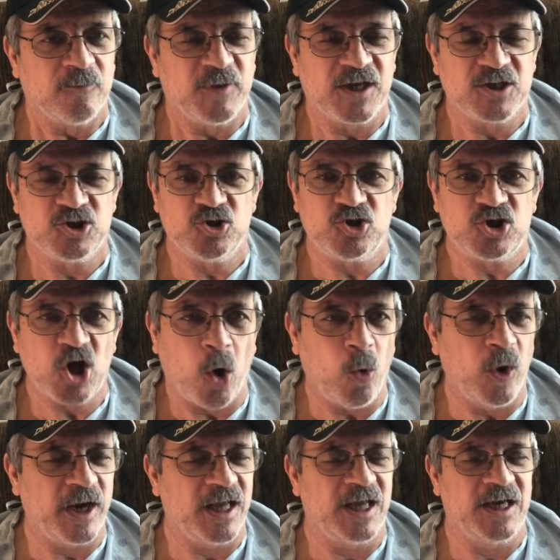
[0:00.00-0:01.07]
because you don't
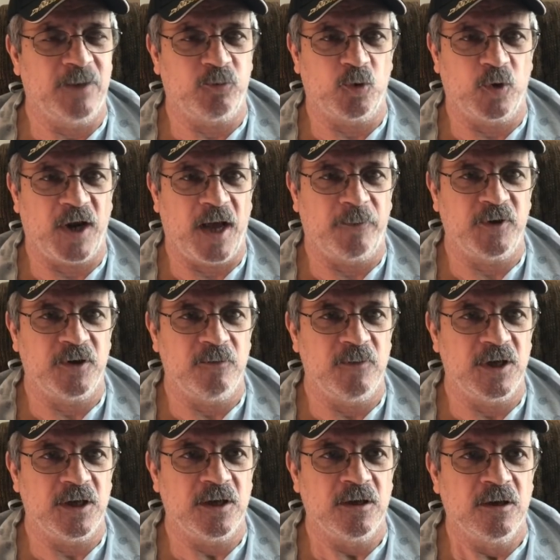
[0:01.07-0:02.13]
want to end up what happened to
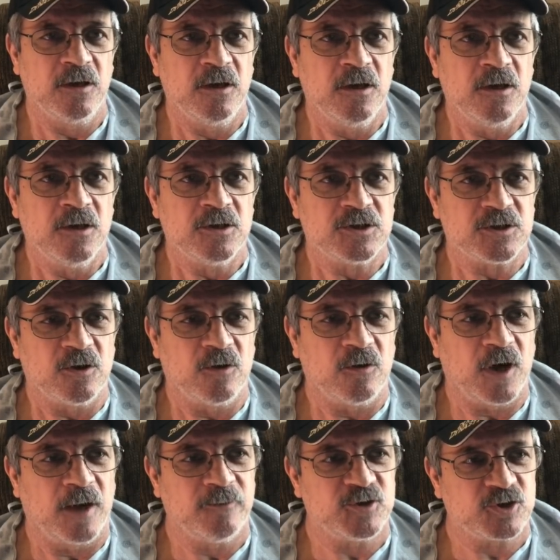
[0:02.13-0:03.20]
me.
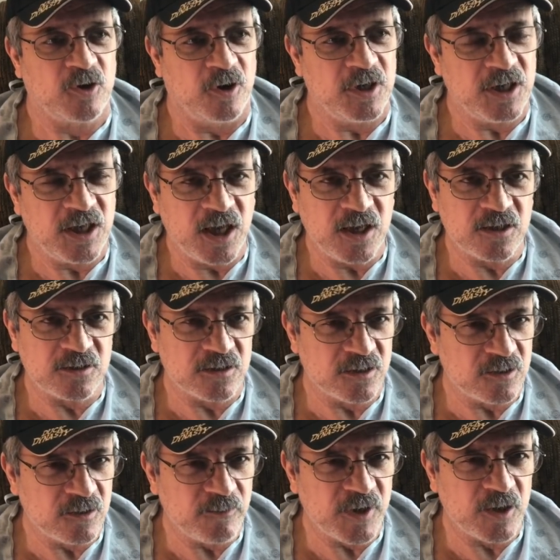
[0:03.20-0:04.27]
So I'm starting to gain a
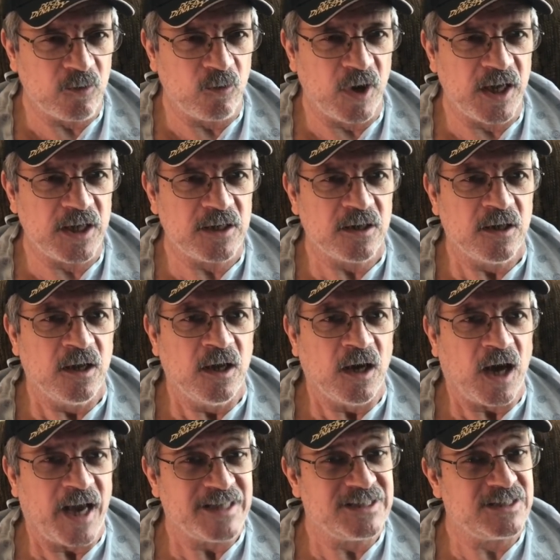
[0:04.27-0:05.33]
little bit of weight.
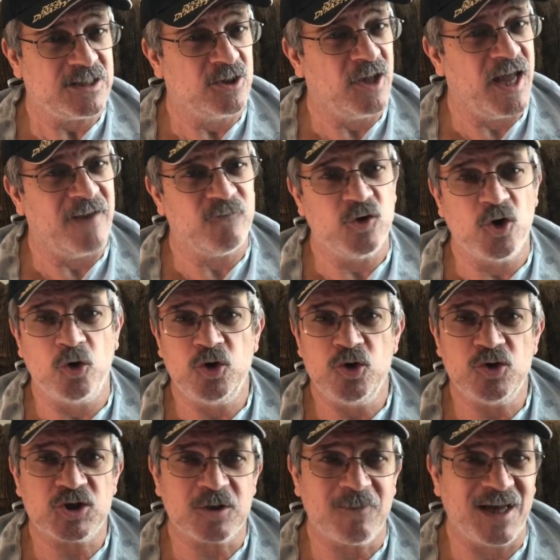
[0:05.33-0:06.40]
I still have no
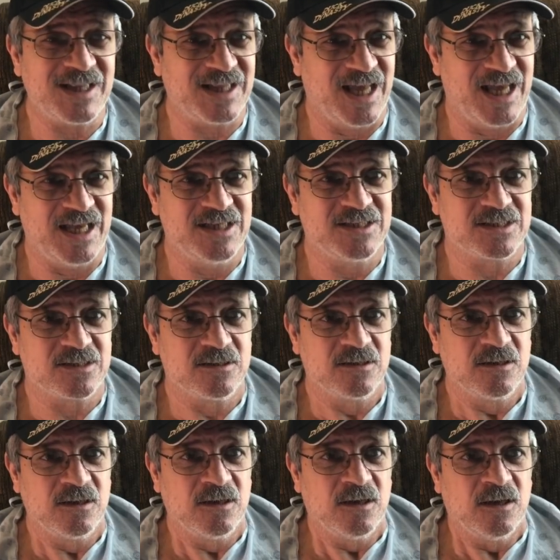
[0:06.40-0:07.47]
use of my legs.
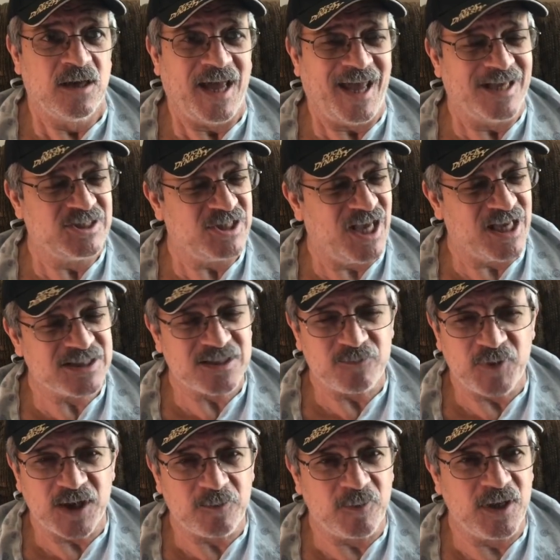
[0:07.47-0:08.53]
Angie has to
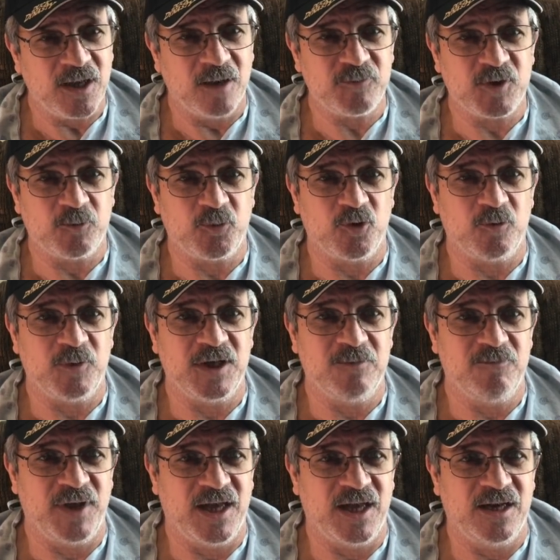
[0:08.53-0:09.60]
pick me up to put me
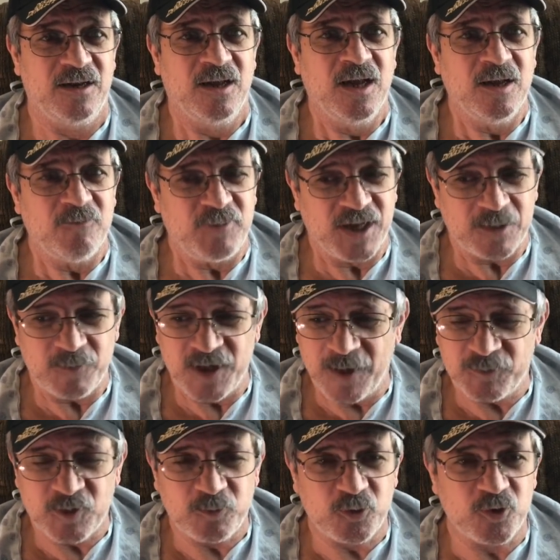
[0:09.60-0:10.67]
in bed, pick me
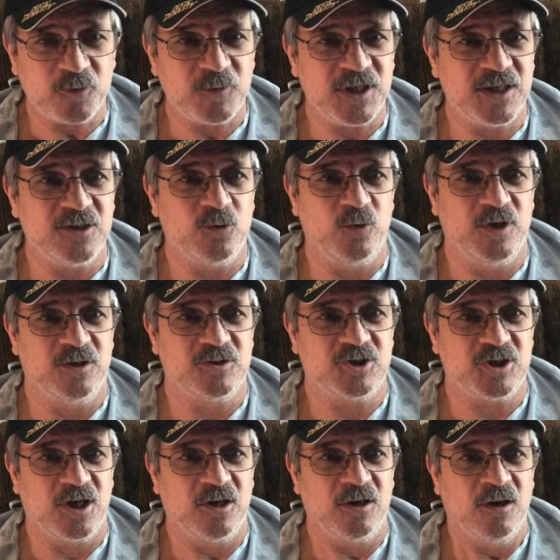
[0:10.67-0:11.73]
up to put me in the
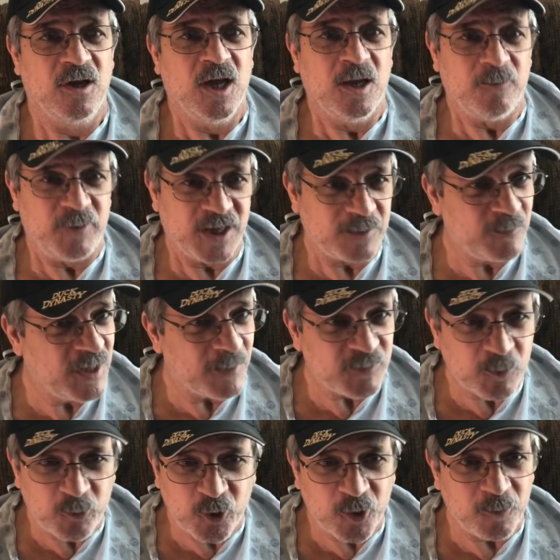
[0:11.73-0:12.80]
wheelchair, pick me up
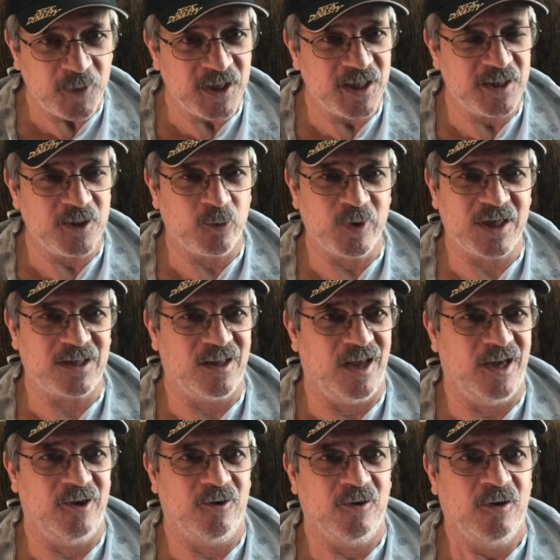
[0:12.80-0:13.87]
to put me in the
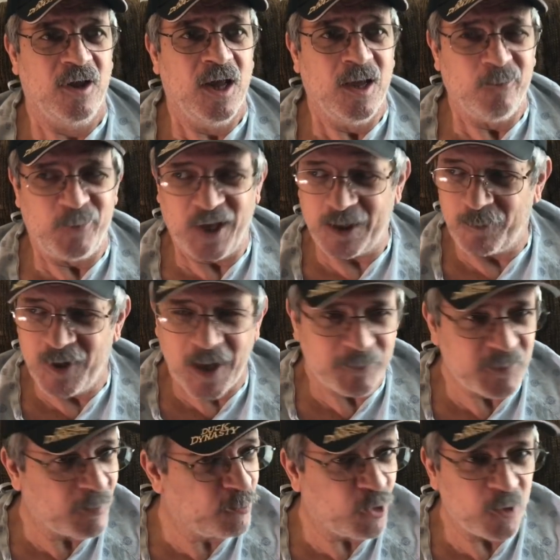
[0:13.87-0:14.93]
recliner, pick me
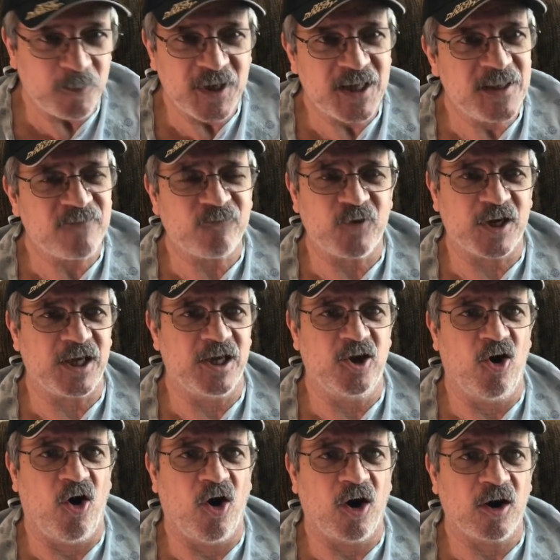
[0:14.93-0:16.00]
up to put me in the freaking
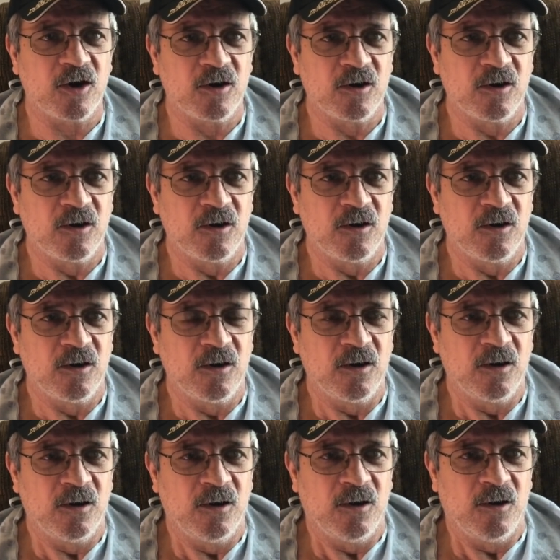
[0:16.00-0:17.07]
car.
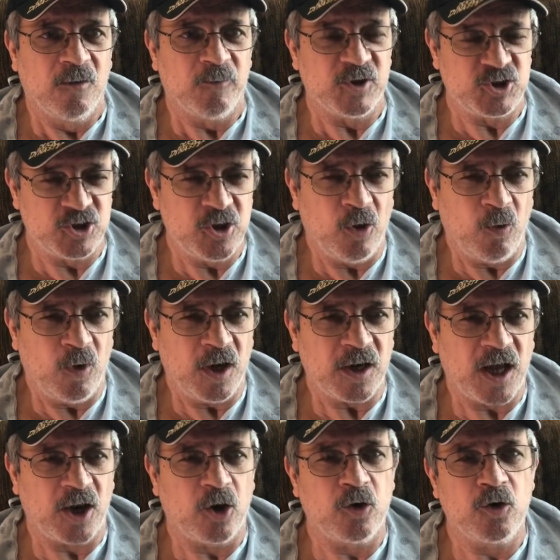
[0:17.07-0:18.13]
But you know
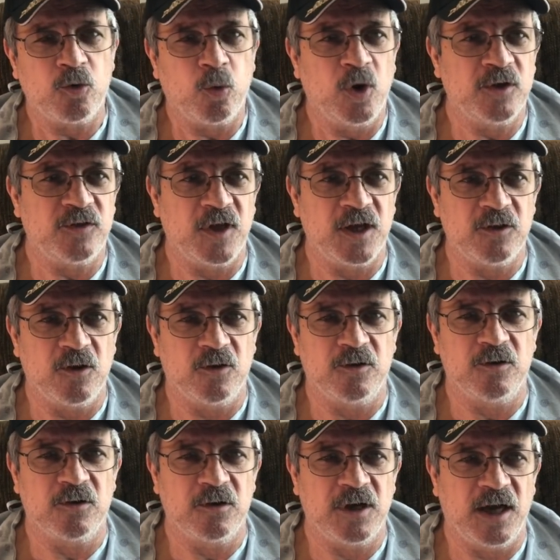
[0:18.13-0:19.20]
what? I learned one thing though
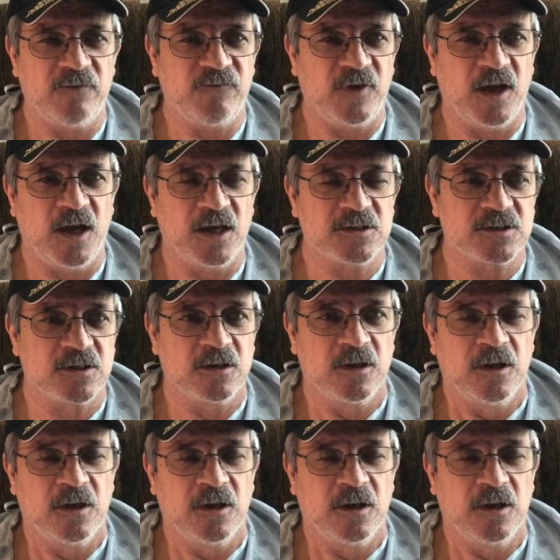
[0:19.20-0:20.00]
during that fast